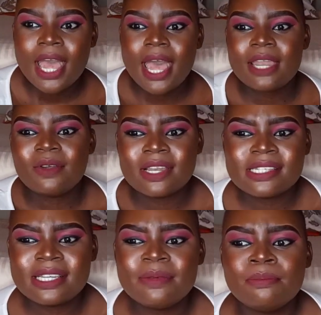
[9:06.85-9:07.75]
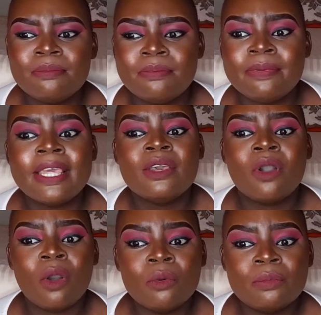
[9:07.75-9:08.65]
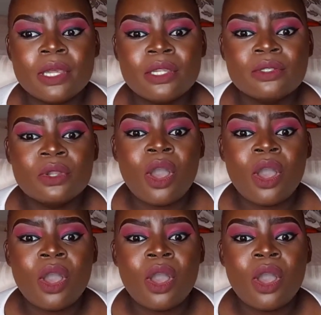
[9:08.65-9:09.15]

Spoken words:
and honestly being open